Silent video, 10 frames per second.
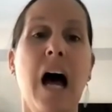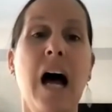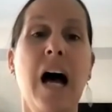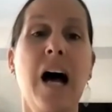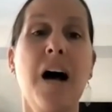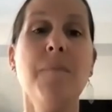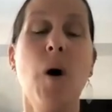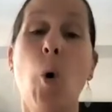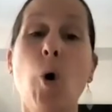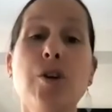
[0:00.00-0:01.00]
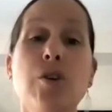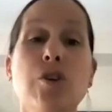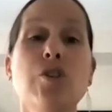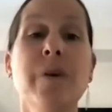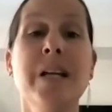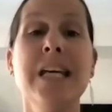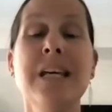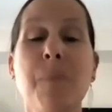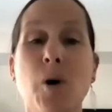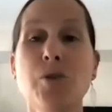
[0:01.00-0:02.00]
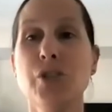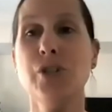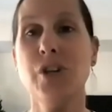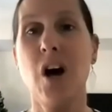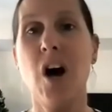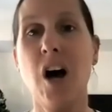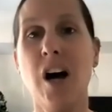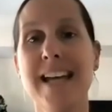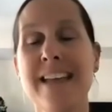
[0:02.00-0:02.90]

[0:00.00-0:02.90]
Um, or you could do an e-posted card,